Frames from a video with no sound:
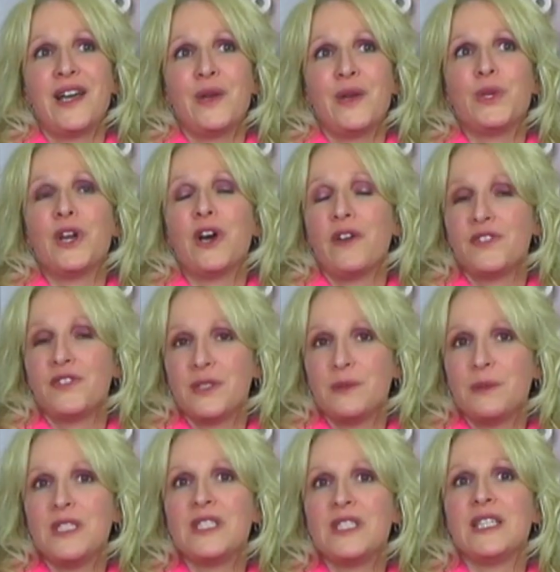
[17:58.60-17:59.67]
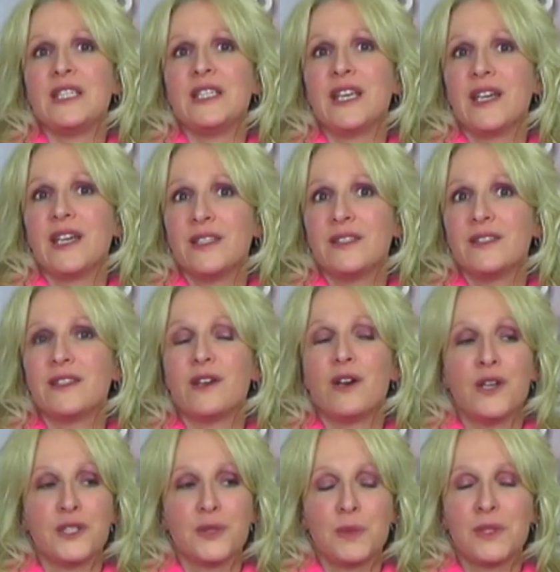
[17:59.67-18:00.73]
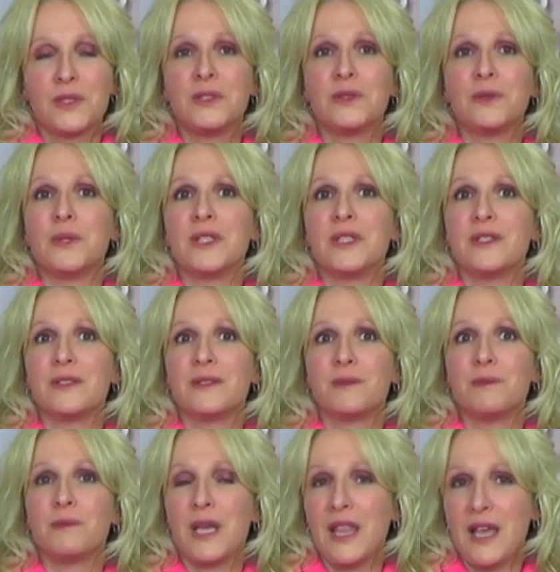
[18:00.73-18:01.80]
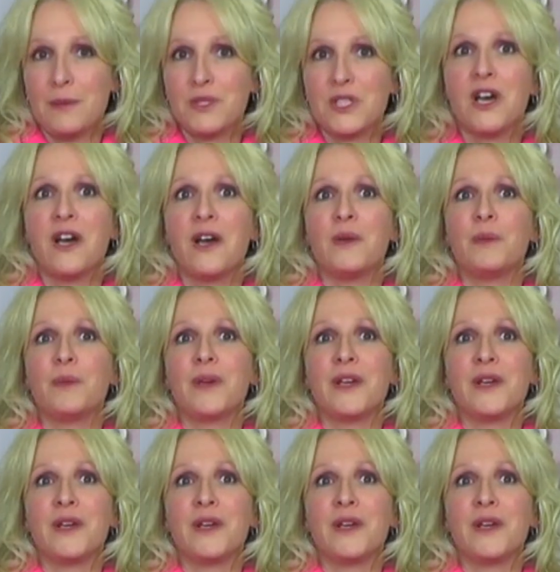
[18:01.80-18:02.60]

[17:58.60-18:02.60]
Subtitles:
would often be seen at the hospital with my laptop. I